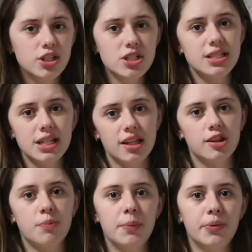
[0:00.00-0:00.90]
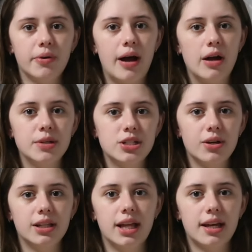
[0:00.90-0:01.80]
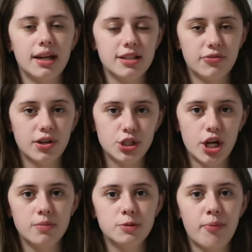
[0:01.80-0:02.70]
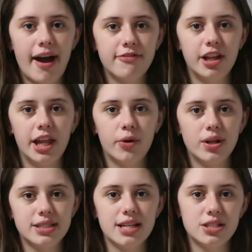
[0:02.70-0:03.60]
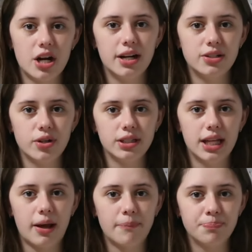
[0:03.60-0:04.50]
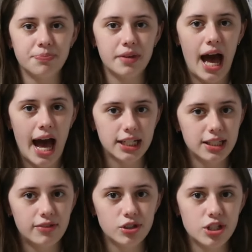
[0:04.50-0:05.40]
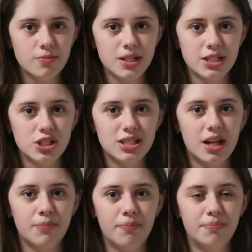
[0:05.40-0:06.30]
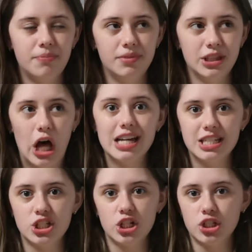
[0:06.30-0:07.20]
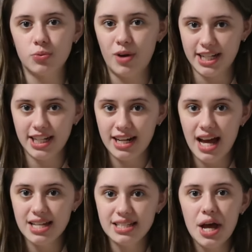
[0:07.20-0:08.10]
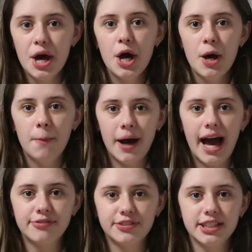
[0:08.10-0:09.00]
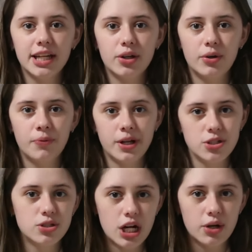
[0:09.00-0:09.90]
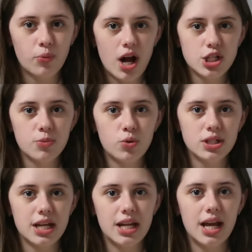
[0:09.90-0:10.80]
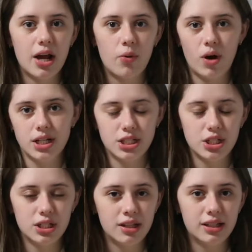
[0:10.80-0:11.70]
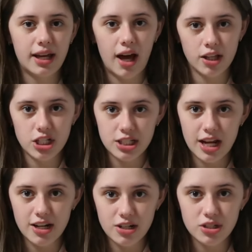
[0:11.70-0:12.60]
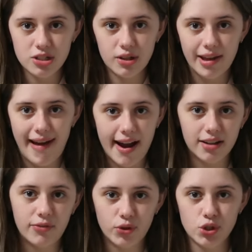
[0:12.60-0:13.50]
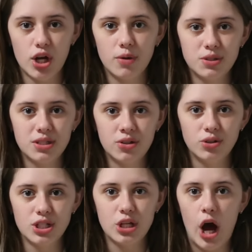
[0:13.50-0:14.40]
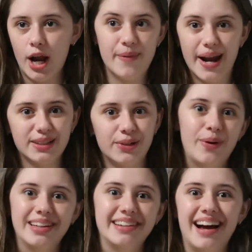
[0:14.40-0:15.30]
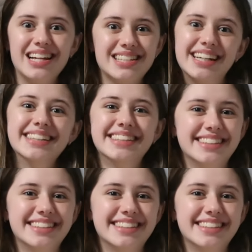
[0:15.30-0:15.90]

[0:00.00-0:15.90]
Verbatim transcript: and just seeing like the people around me doing like different jumps but I feel like once I started doing like higher level jumps it's just a lot easier to recognize but I feel like once you start watching more skating and watching like other skaters do like higher level jumps, you'll just automatically recognize it.